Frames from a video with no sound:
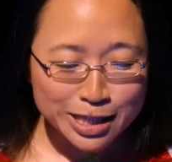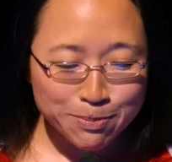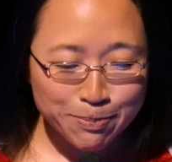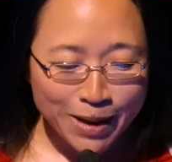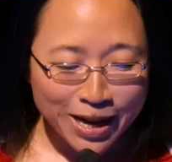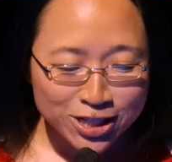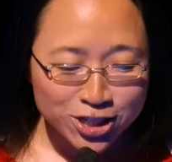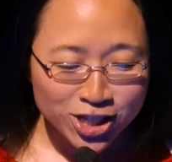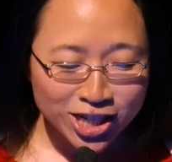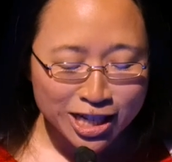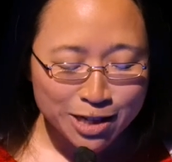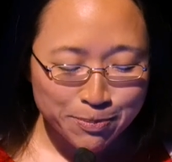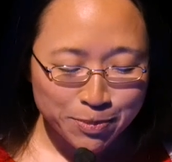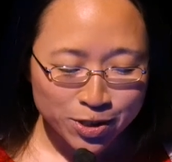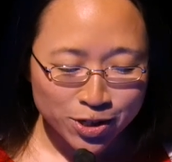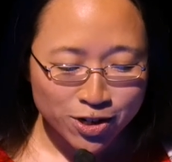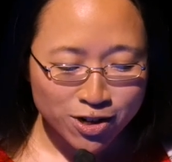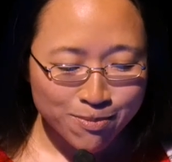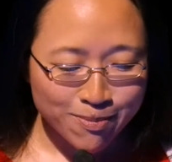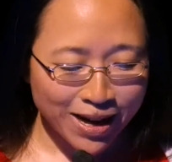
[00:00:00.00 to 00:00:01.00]
especially
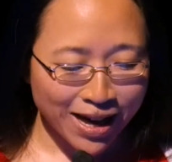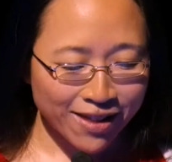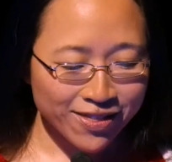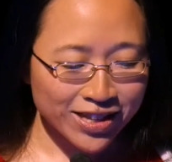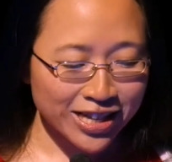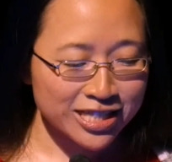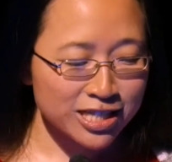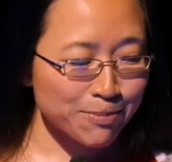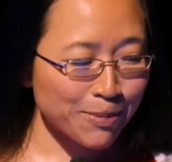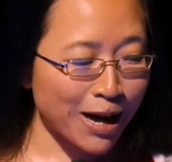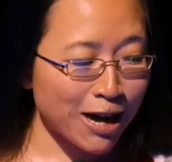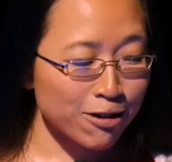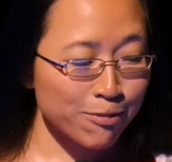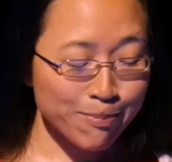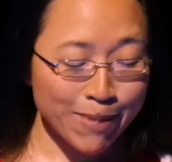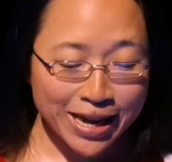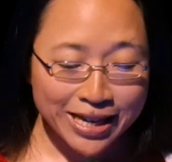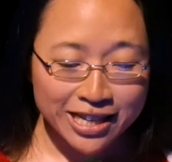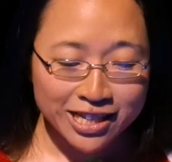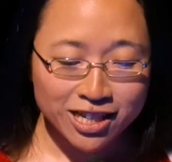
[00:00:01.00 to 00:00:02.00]
pure math, is about
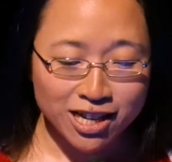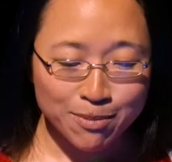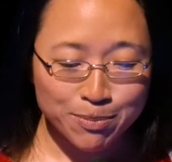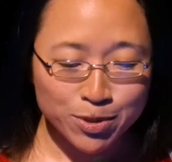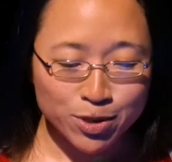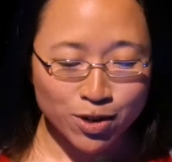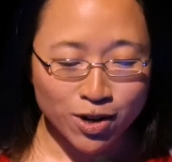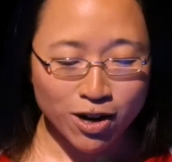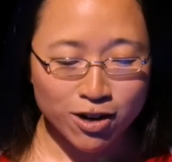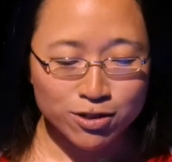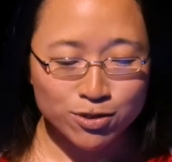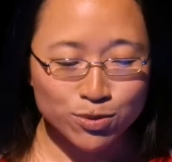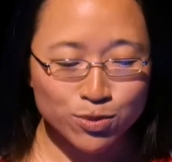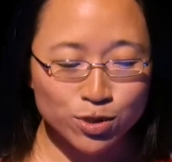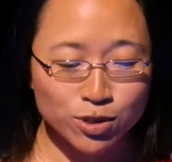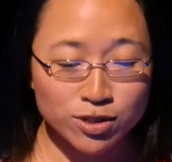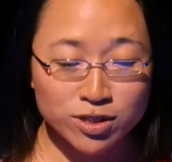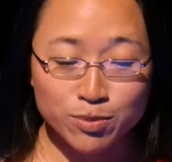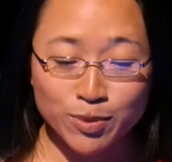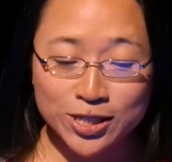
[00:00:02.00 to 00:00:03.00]
making up your own
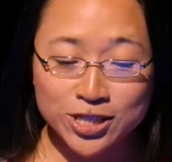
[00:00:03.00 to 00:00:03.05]
rules,